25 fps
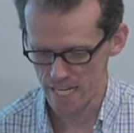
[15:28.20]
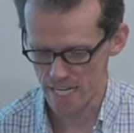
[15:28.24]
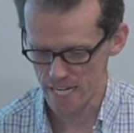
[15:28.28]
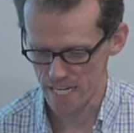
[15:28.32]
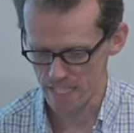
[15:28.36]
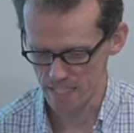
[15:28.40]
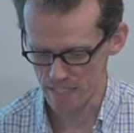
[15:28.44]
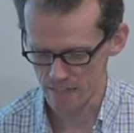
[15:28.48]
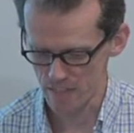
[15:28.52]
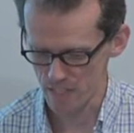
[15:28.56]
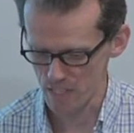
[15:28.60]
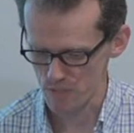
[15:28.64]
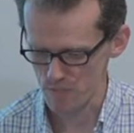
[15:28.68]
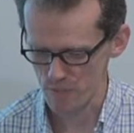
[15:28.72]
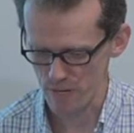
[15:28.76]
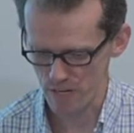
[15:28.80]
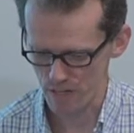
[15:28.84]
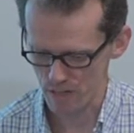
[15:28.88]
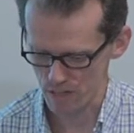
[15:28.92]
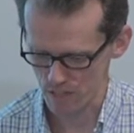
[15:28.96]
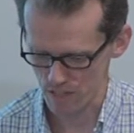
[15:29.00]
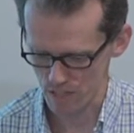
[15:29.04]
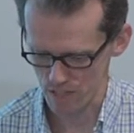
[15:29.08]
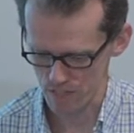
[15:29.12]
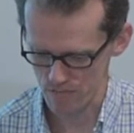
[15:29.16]
And in those
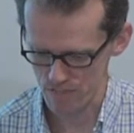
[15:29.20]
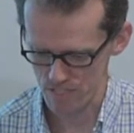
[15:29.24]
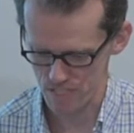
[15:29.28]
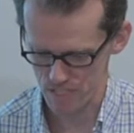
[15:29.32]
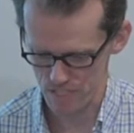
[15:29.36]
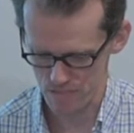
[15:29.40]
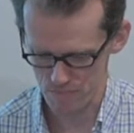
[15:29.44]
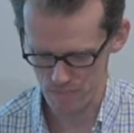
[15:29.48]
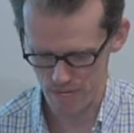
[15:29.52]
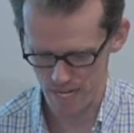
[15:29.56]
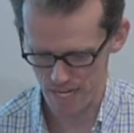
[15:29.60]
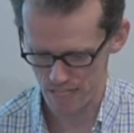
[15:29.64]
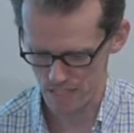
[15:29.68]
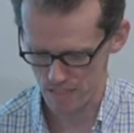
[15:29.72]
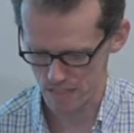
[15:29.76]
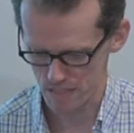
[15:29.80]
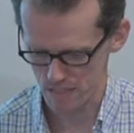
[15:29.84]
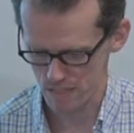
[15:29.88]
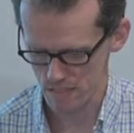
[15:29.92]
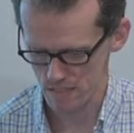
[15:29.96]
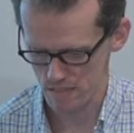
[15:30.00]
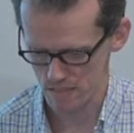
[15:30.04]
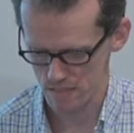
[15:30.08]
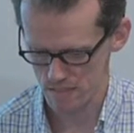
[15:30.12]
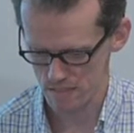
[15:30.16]
paragraphs are
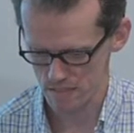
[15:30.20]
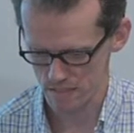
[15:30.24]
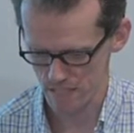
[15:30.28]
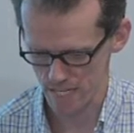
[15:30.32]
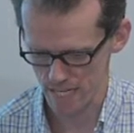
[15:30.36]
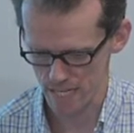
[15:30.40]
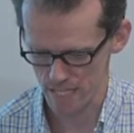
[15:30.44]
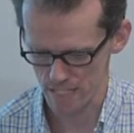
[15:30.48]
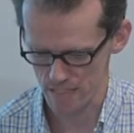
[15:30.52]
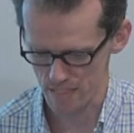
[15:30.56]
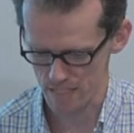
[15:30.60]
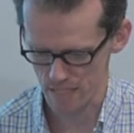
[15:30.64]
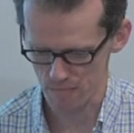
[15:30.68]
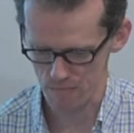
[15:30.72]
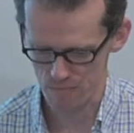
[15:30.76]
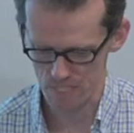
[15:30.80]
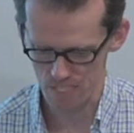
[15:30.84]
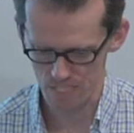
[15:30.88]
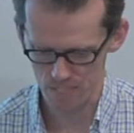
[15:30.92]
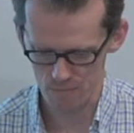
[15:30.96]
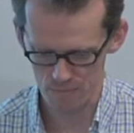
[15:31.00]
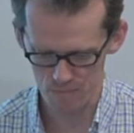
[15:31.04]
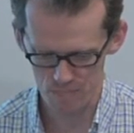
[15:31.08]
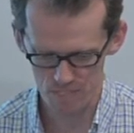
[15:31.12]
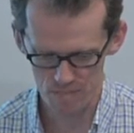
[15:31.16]
spans and
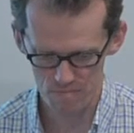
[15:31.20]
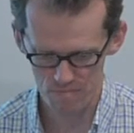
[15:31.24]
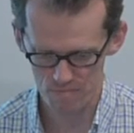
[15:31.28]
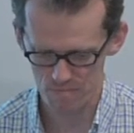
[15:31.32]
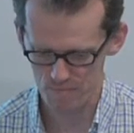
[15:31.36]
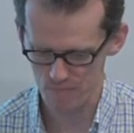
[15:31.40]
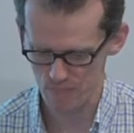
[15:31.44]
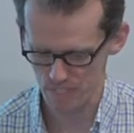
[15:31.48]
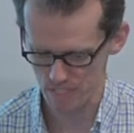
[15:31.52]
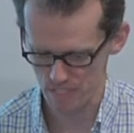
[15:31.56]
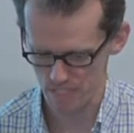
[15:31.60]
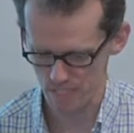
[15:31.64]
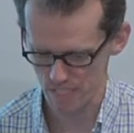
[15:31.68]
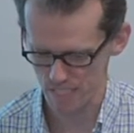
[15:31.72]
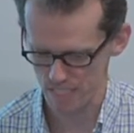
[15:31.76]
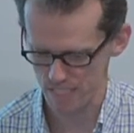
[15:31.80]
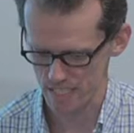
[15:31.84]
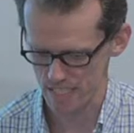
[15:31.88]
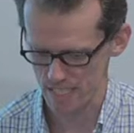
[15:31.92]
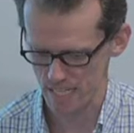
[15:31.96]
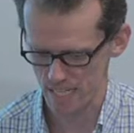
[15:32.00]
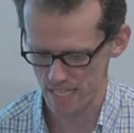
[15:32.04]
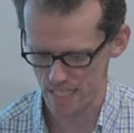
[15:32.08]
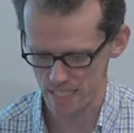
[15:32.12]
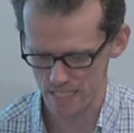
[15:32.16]
sometimes things like
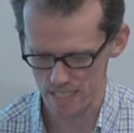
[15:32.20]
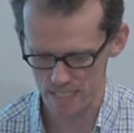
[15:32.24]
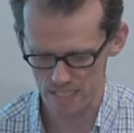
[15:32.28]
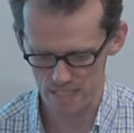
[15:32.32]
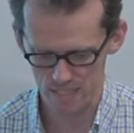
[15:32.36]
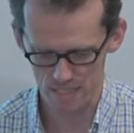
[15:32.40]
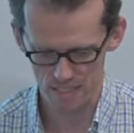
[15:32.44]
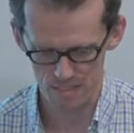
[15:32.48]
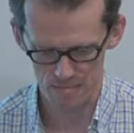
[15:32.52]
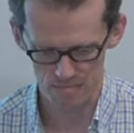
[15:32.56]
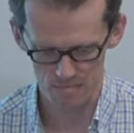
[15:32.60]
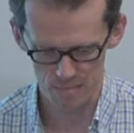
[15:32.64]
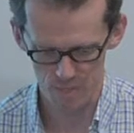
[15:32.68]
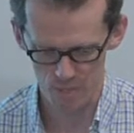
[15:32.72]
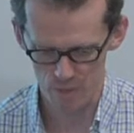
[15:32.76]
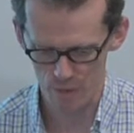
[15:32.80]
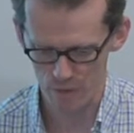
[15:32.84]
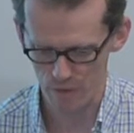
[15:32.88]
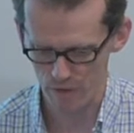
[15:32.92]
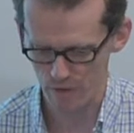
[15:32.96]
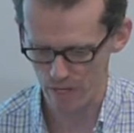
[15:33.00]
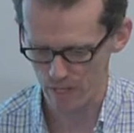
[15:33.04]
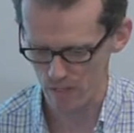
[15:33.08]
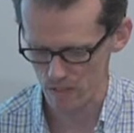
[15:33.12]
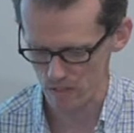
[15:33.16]
italics and
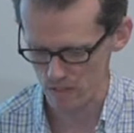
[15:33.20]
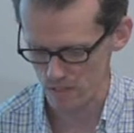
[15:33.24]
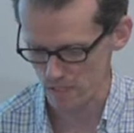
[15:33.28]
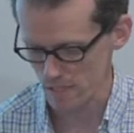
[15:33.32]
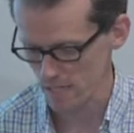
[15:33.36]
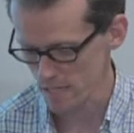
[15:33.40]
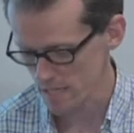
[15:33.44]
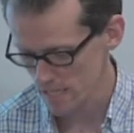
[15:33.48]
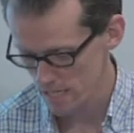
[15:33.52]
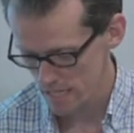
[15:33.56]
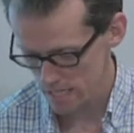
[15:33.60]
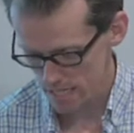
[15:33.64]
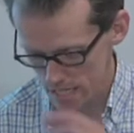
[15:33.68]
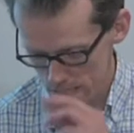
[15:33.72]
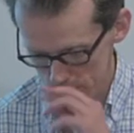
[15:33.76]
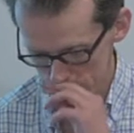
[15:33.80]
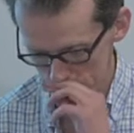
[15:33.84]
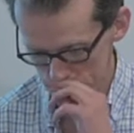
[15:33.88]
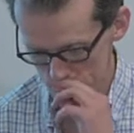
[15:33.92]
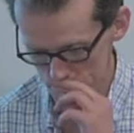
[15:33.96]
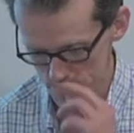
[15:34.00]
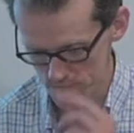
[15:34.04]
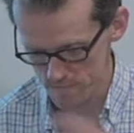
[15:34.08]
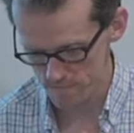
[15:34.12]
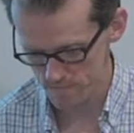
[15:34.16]
URLs.
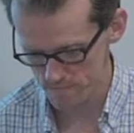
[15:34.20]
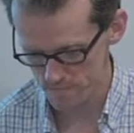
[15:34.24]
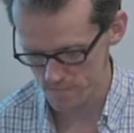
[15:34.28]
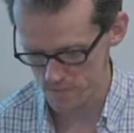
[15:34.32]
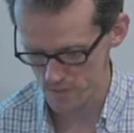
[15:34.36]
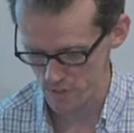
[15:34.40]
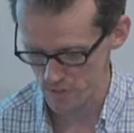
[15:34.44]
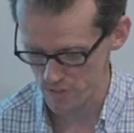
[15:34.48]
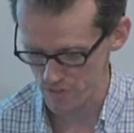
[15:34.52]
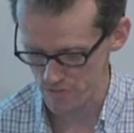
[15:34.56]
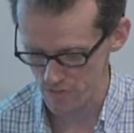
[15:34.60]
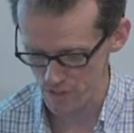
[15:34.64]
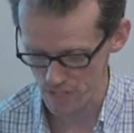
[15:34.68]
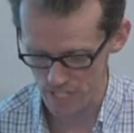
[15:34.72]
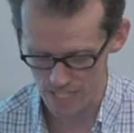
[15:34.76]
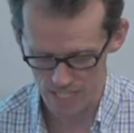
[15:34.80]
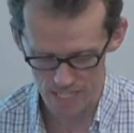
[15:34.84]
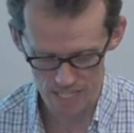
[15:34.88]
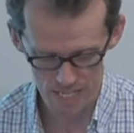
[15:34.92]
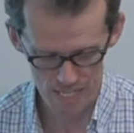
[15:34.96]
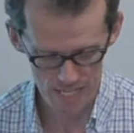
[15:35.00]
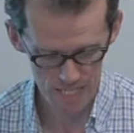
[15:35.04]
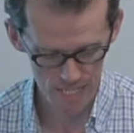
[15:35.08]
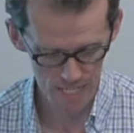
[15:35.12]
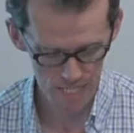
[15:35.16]
So it's
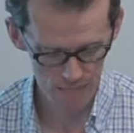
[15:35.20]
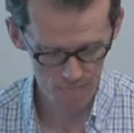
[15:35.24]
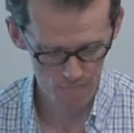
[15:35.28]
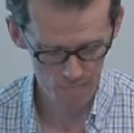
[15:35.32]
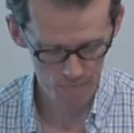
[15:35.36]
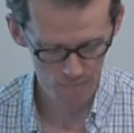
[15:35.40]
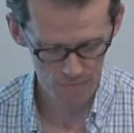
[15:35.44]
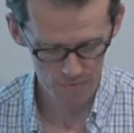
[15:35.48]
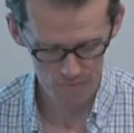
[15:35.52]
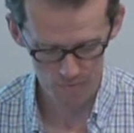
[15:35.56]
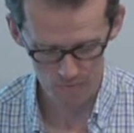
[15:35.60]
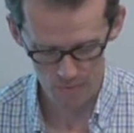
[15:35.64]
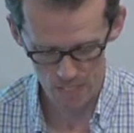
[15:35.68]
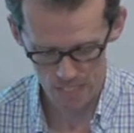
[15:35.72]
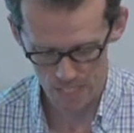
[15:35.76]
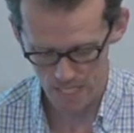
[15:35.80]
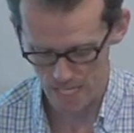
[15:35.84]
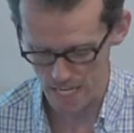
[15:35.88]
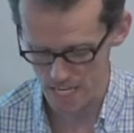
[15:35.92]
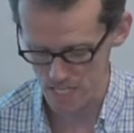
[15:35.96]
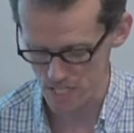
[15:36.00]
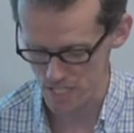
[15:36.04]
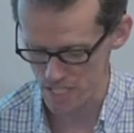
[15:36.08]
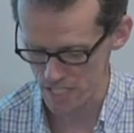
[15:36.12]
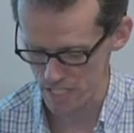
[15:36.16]
very
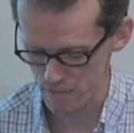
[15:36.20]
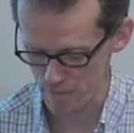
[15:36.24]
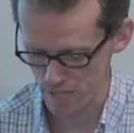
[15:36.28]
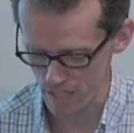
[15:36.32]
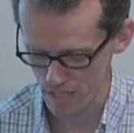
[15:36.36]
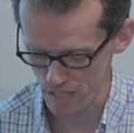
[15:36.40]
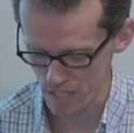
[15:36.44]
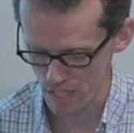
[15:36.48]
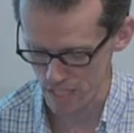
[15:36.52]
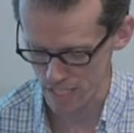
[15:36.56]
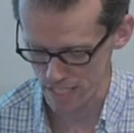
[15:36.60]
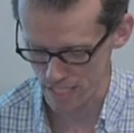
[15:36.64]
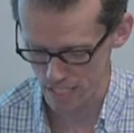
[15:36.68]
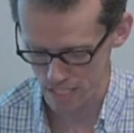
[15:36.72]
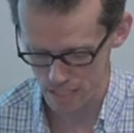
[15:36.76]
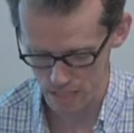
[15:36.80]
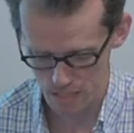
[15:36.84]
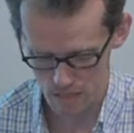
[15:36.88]
HTML-like.